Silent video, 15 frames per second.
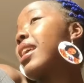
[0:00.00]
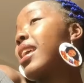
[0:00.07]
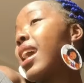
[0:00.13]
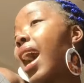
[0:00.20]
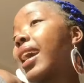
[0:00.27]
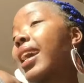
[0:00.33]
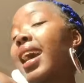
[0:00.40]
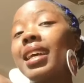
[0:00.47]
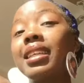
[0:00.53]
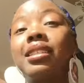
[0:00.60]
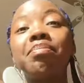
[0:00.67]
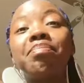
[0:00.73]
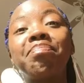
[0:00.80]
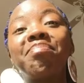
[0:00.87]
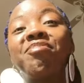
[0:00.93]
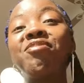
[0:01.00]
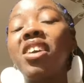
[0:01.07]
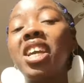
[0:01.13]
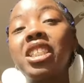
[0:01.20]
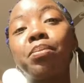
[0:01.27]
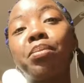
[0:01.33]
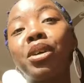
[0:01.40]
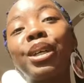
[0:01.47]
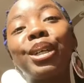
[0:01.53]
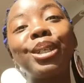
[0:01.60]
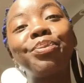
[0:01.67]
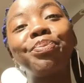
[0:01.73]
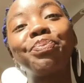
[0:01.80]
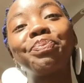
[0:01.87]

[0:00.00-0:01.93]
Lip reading: Yeah, guys, Facebook